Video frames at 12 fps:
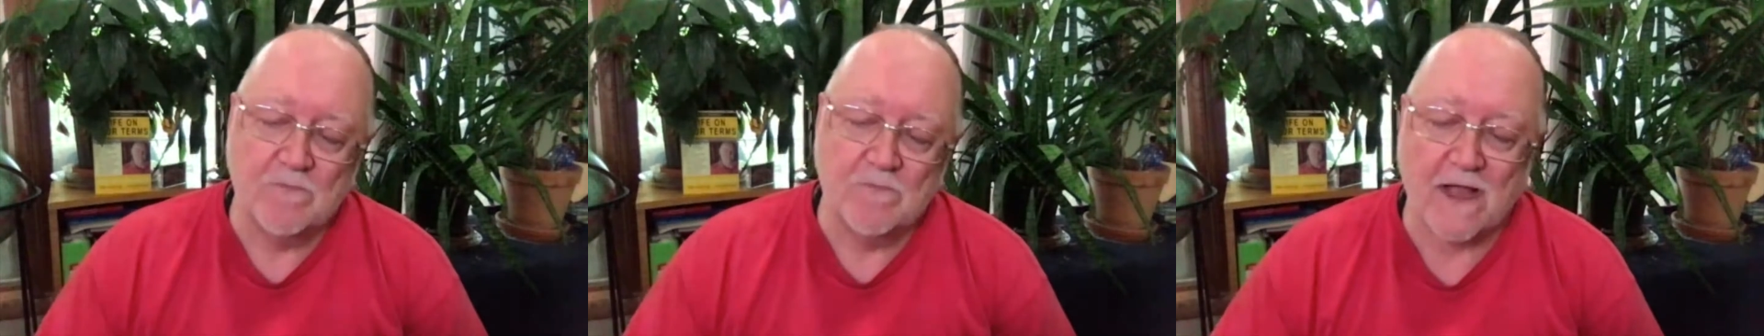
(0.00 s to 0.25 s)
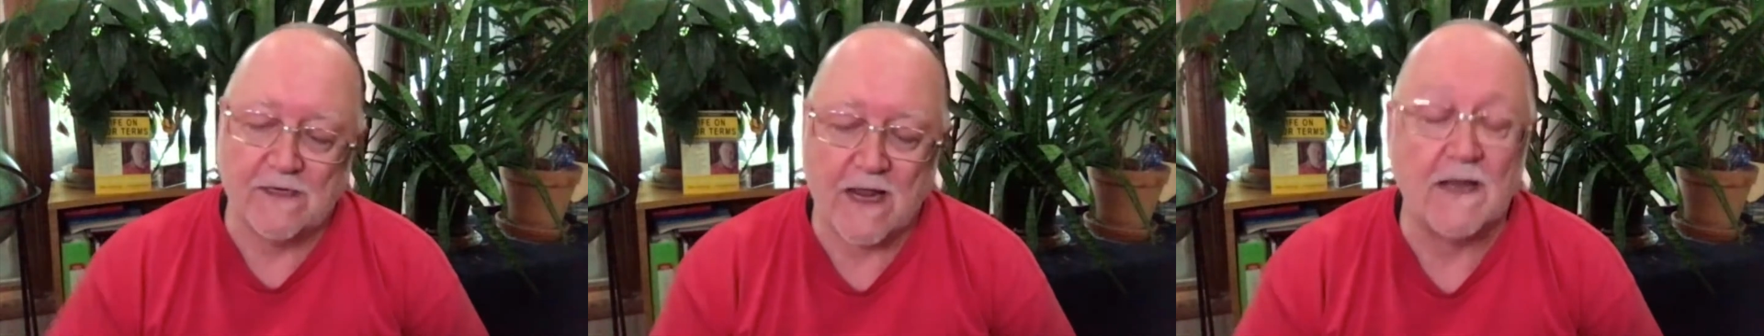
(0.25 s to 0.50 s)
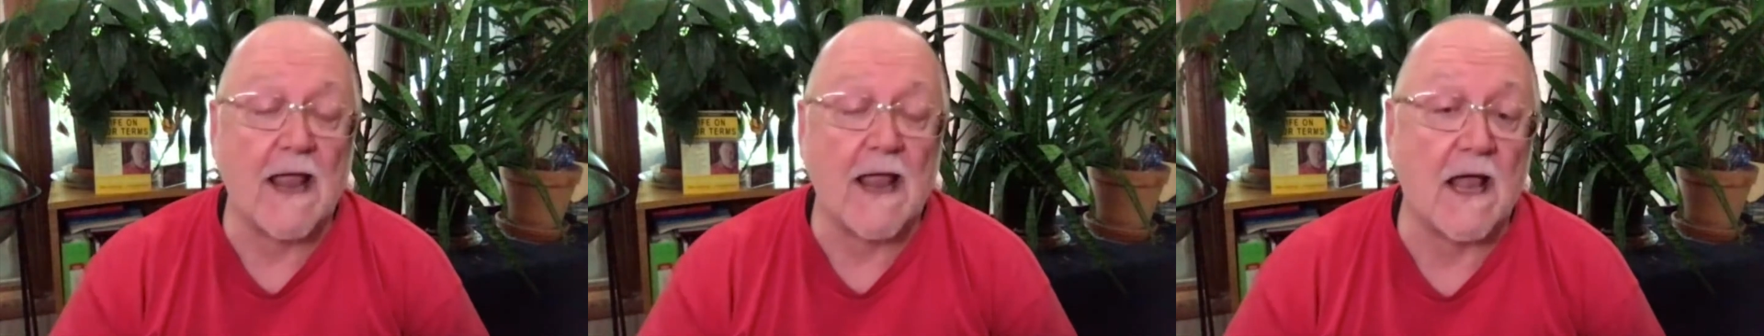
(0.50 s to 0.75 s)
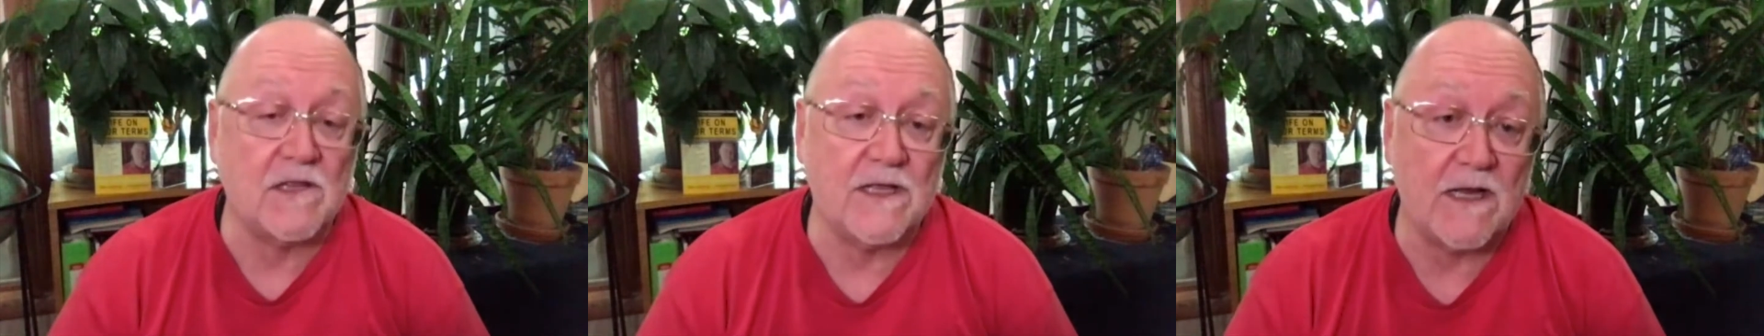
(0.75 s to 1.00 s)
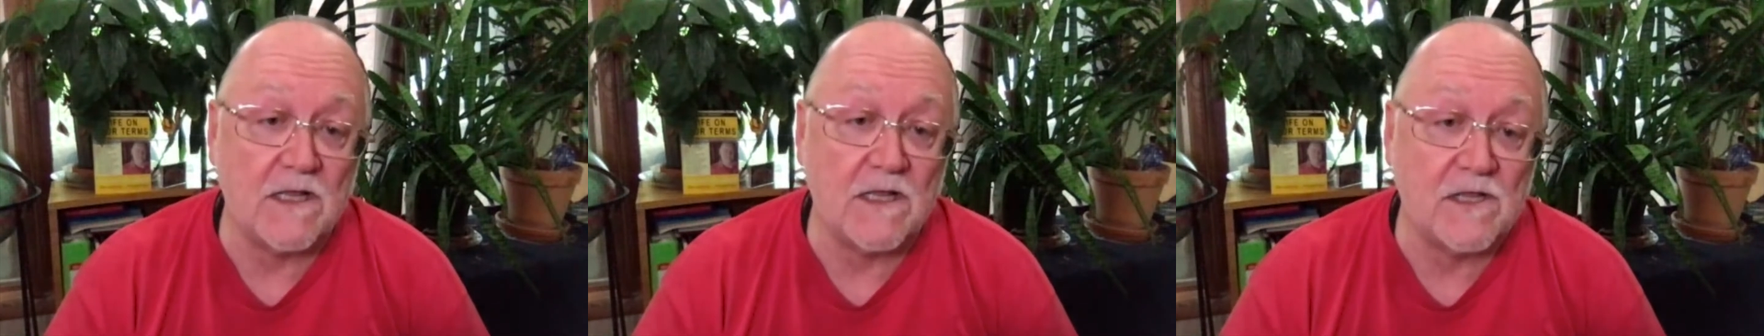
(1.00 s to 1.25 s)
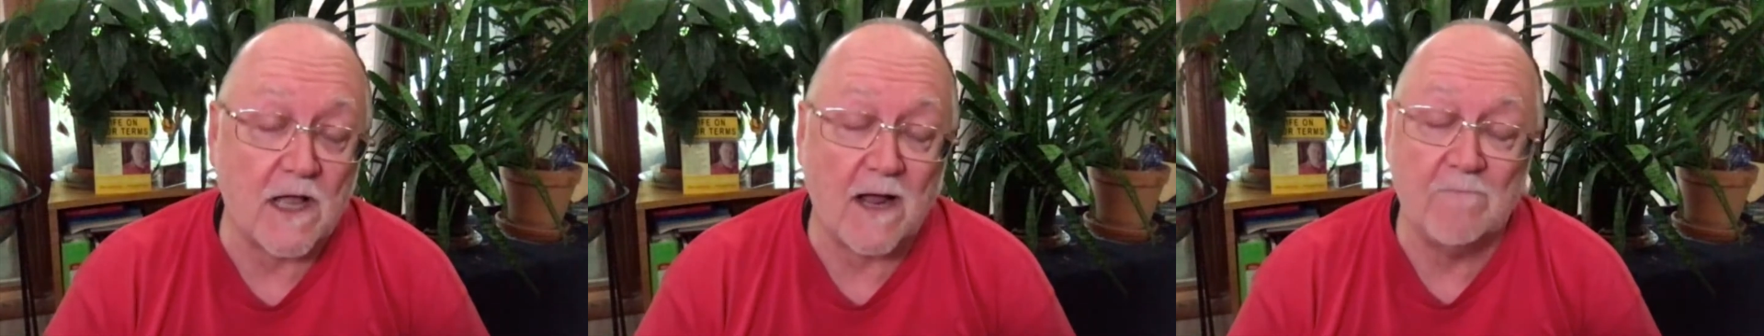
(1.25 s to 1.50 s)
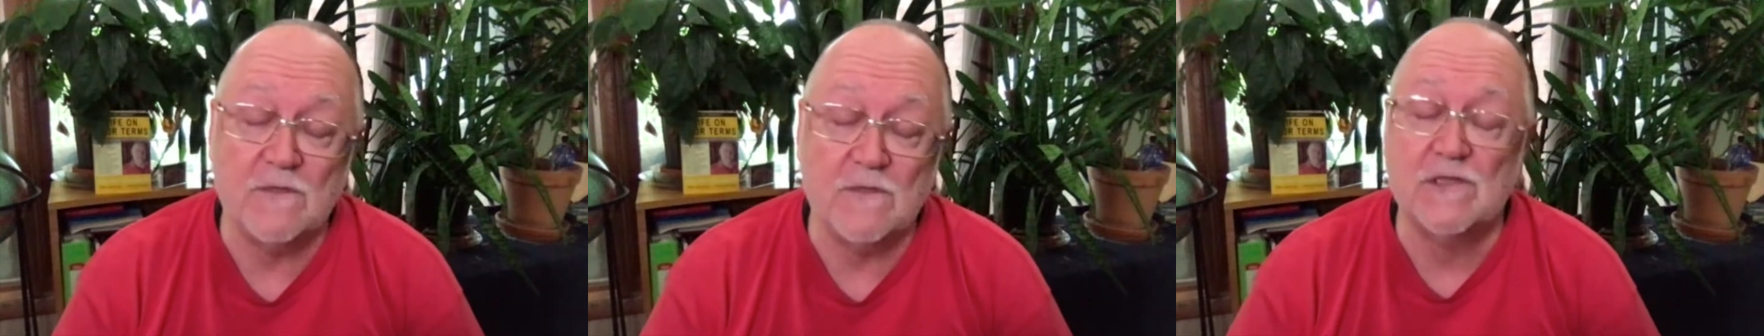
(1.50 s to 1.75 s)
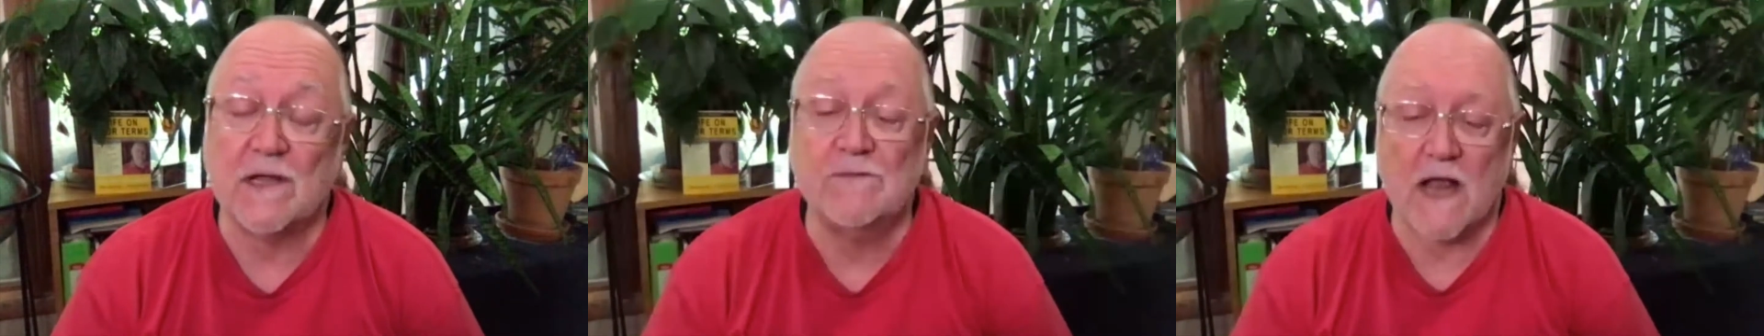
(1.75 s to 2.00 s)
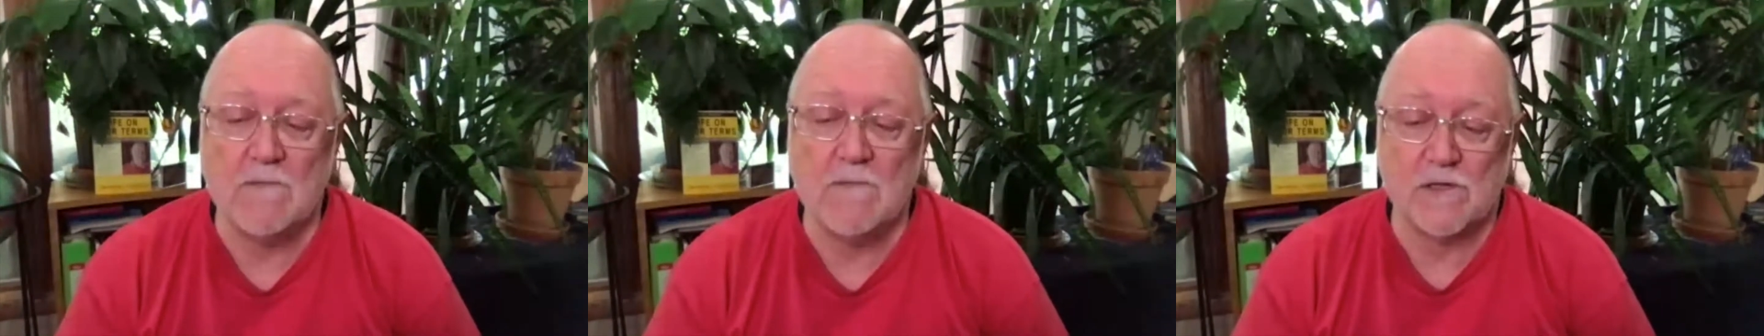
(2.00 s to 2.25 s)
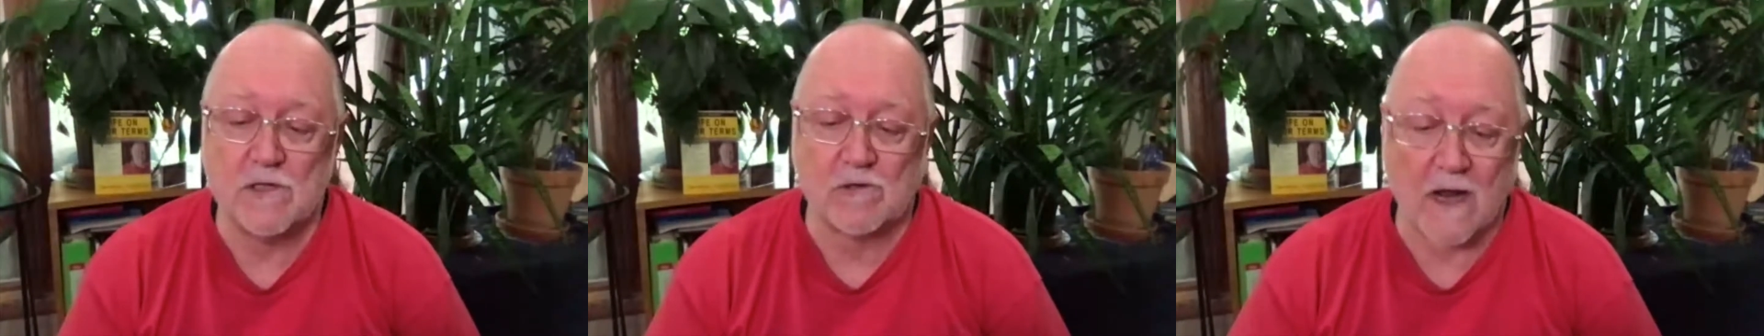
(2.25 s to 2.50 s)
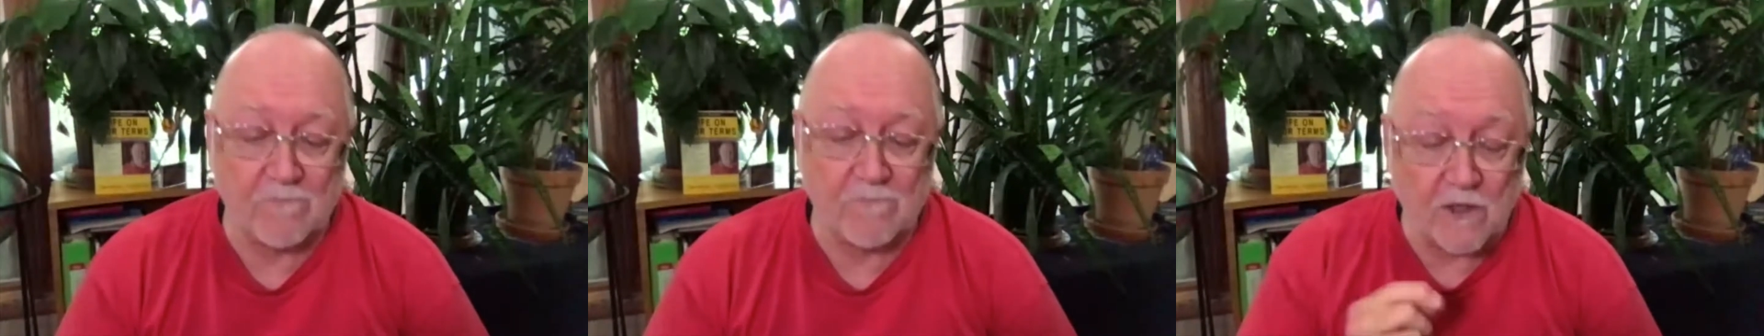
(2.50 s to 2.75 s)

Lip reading: as it is sometimes described,